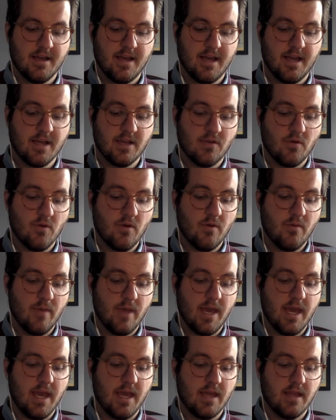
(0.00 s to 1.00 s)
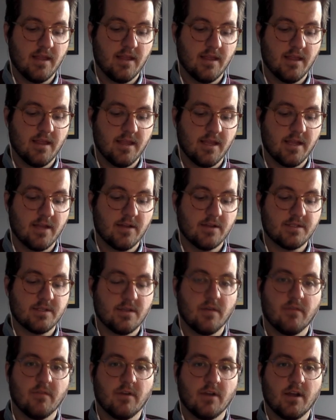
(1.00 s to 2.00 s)
a gourmet lingers
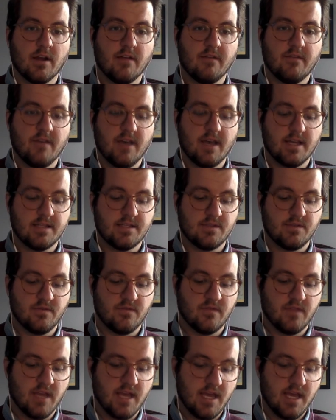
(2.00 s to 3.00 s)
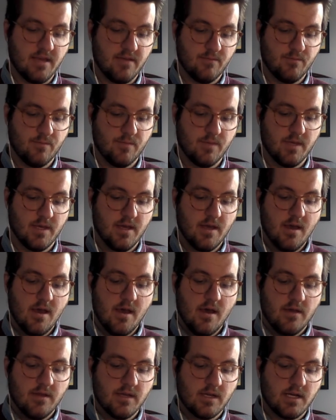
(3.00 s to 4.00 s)
over a fine souffle.
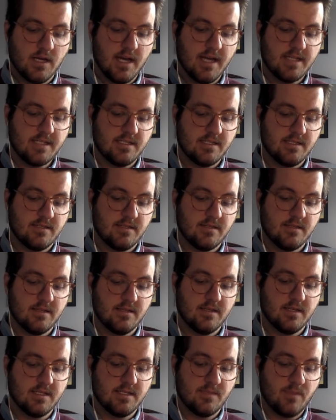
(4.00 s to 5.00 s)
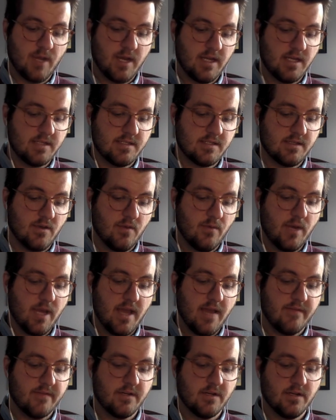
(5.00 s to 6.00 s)
The class is is spending so many
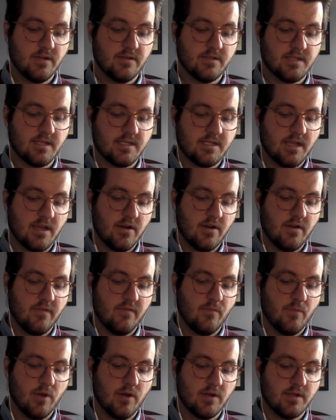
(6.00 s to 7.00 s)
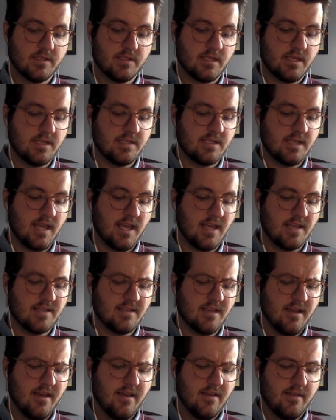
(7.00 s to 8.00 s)
afternoons at Terranova Motors these
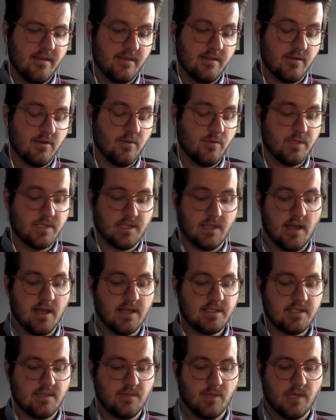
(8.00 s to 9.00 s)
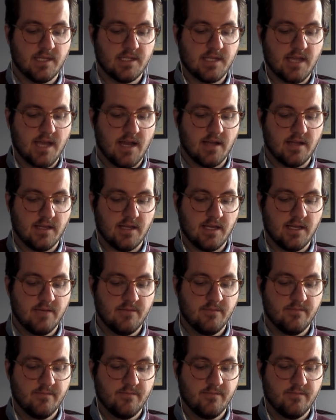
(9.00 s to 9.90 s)
days that they're almost lost to me entirely.